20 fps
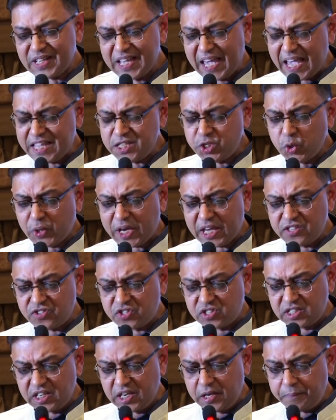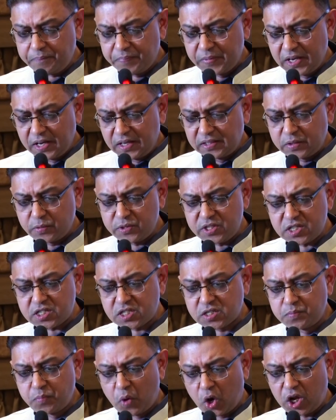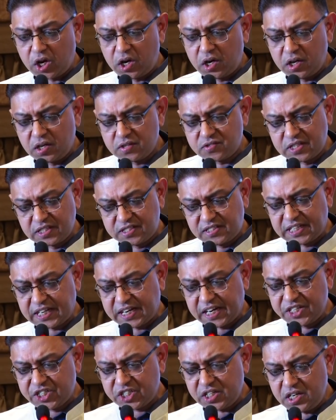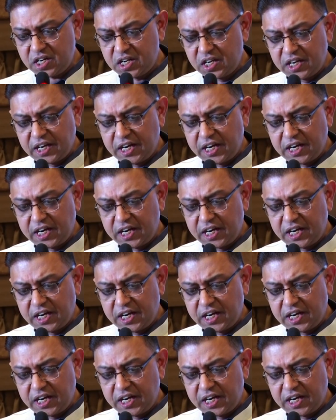as you can see, there was a small cystic lesion.